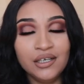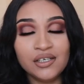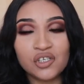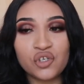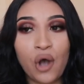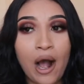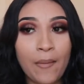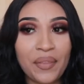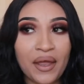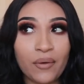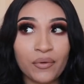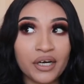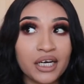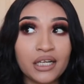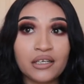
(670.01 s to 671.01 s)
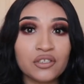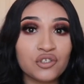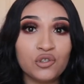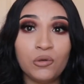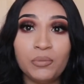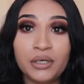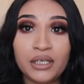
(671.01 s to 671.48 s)
So I'm not worried because
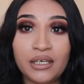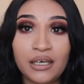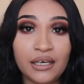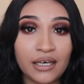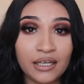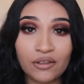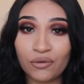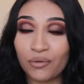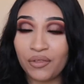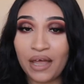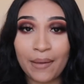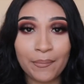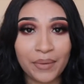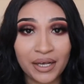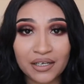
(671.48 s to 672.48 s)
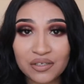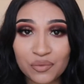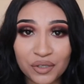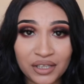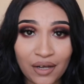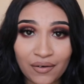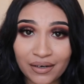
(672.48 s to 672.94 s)
nobody can get through that base
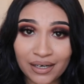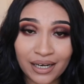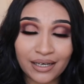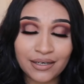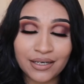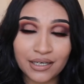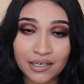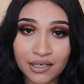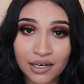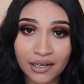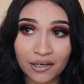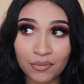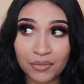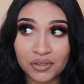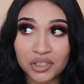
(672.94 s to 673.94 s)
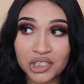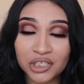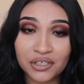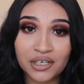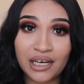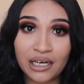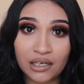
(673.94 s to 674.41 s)
without an ID, like a
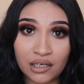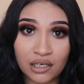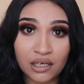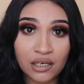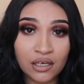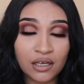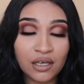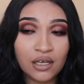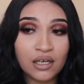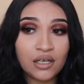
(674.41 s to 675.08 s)
military ID.